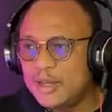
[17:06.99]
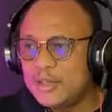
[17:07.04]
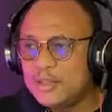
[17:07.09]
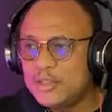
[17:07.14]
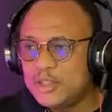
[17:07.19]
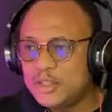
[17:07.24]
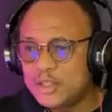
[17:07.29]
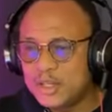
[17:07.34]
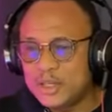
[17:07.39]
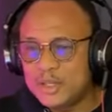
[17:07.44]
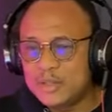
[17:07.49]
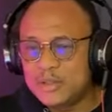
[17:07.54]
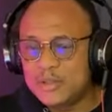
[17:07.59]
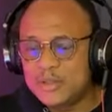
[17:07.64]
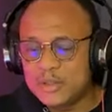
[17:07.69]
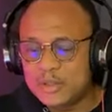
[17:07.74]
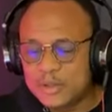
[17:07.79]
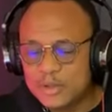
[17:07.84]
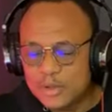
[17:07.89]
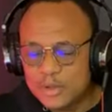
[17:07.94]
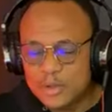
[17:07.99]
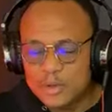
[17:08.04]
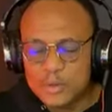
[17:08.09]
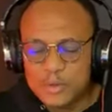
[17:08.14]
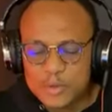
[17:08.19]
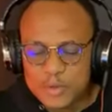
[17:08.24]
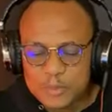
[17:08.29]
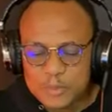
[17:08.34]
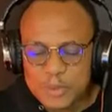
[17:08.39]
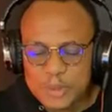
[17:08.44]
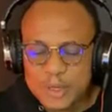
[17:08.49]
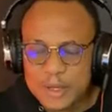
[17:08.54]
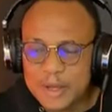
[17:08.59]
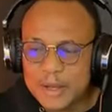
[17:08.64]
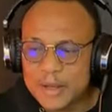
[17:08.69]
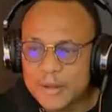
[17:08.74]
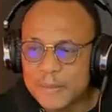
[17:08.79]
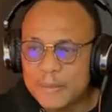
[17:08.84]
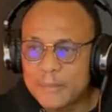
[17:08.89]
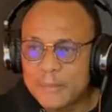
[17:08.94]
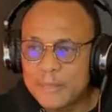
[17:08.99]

Angels do speak.